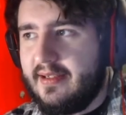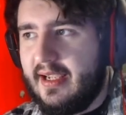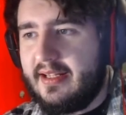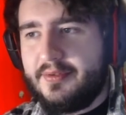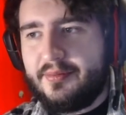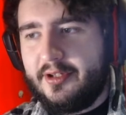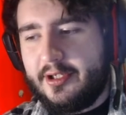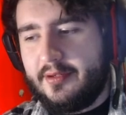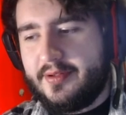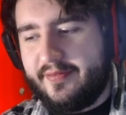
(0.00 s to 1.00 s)
And it was really
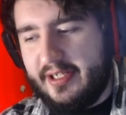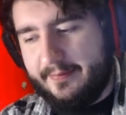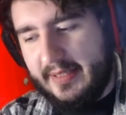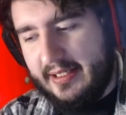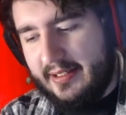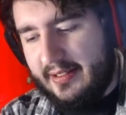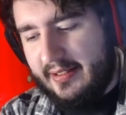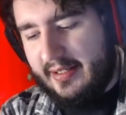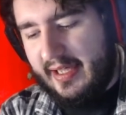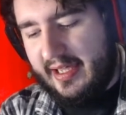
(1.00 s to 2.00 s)
good. It was fun,
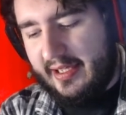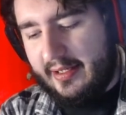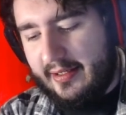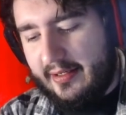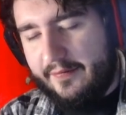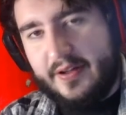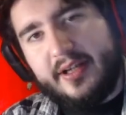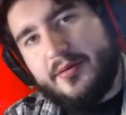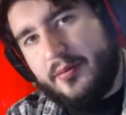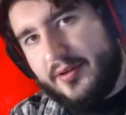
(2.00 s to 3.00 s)
and I feel like
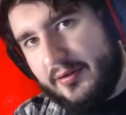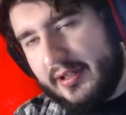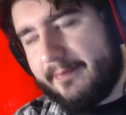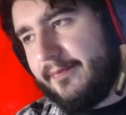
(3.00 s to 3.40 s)
it was worth doing.